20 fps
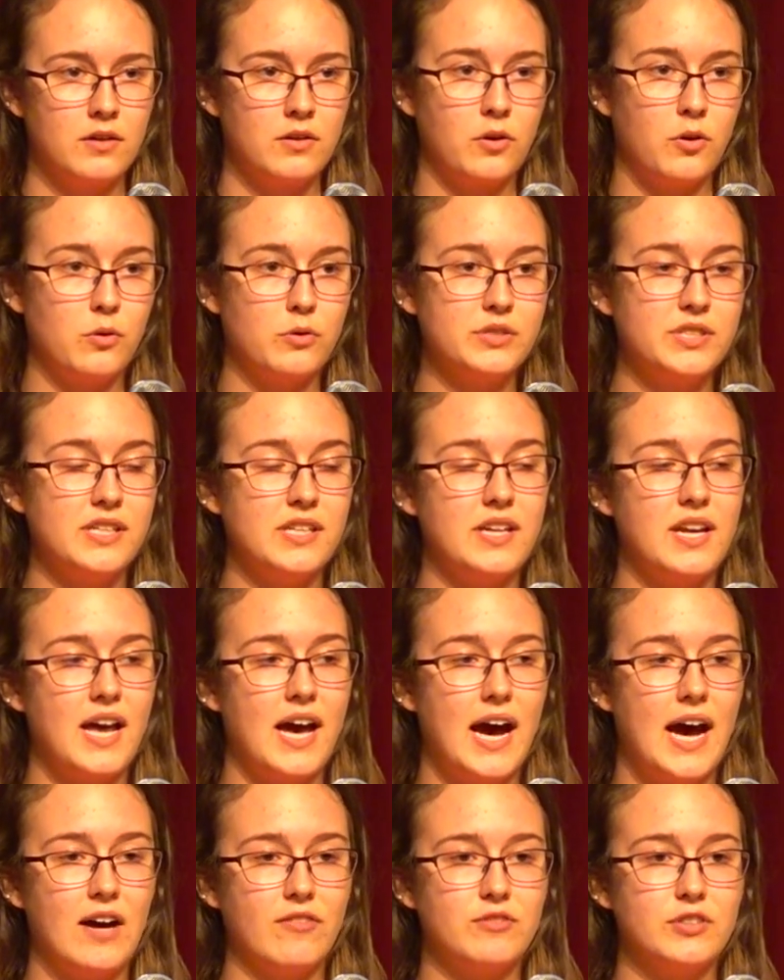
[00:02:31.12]
Golden
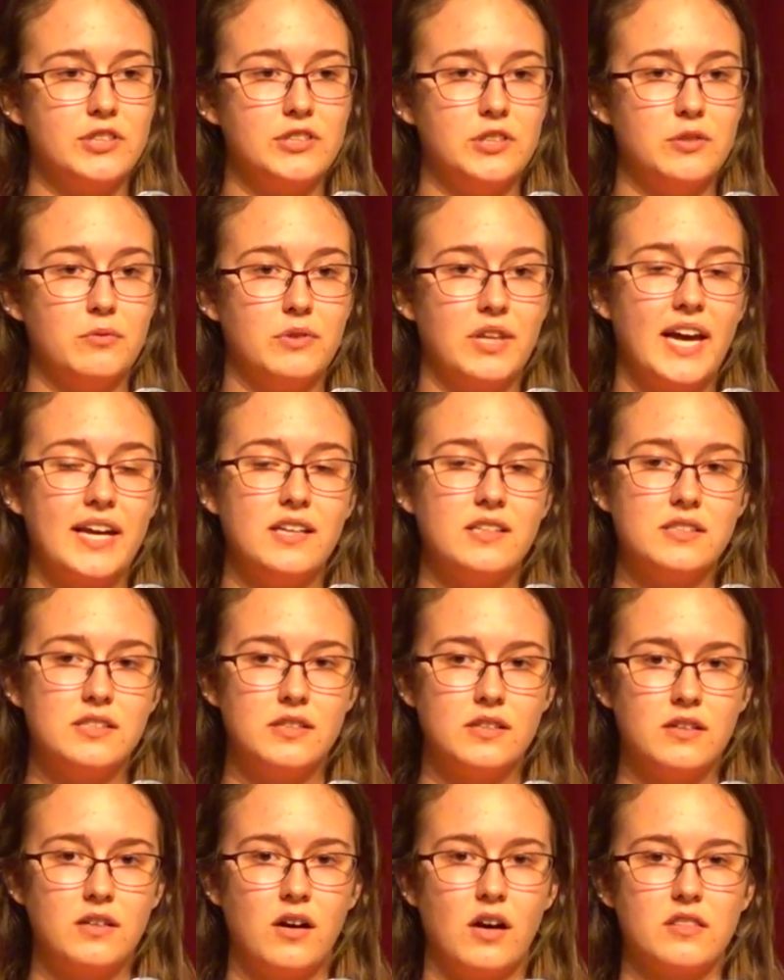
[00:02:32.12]
afternoon light
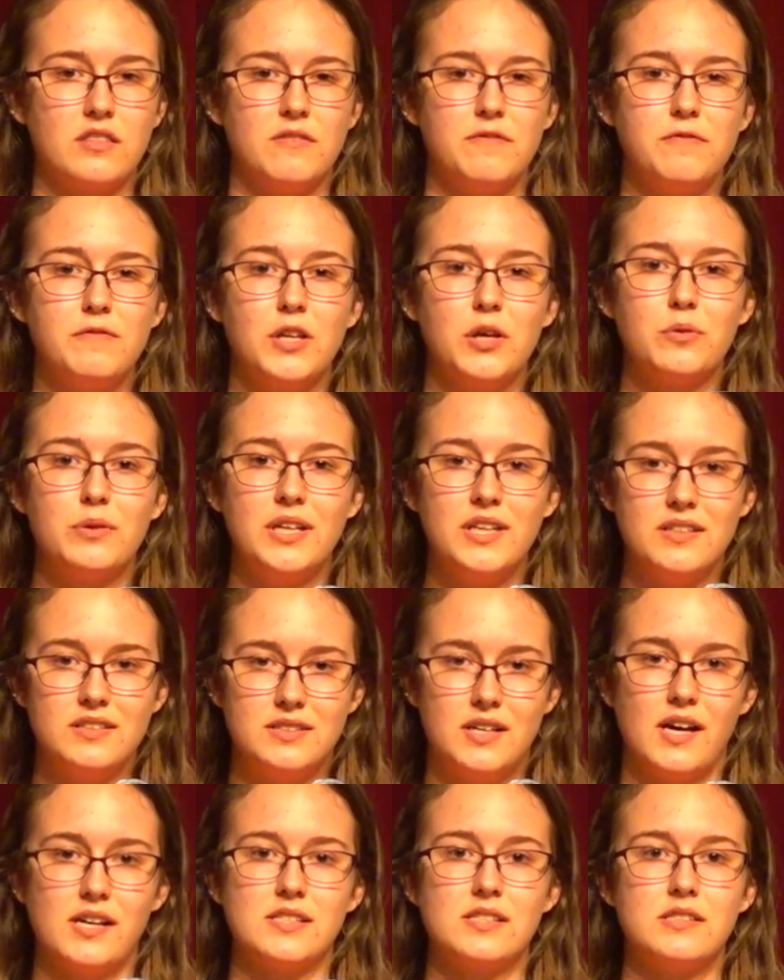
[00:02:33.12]
caught the floating
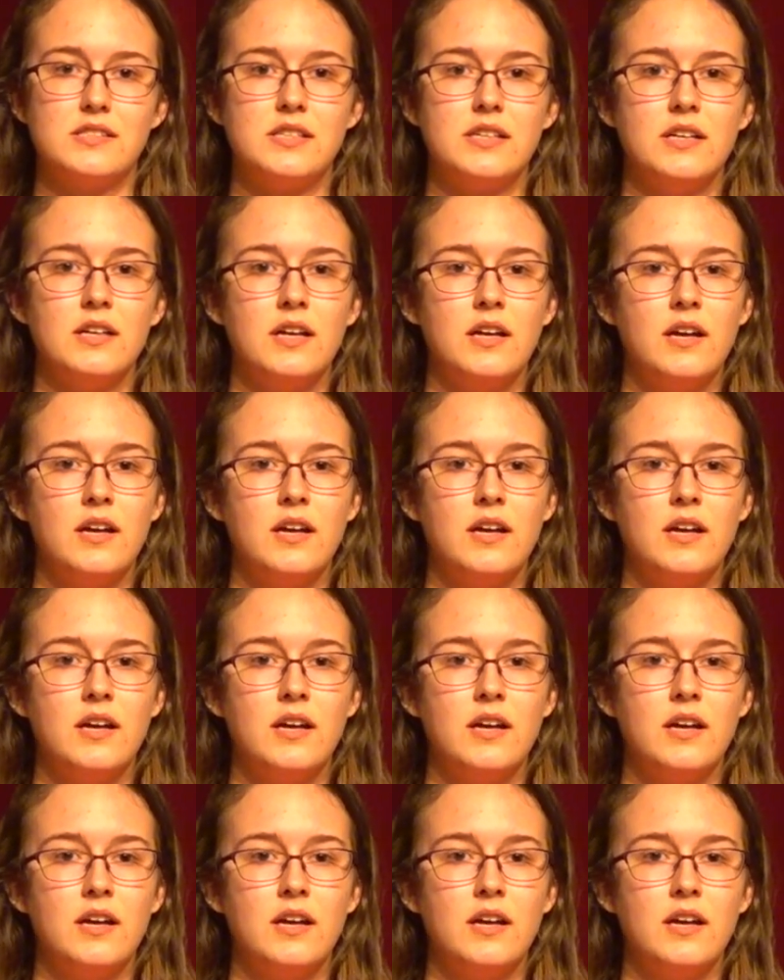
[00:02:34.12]
dust,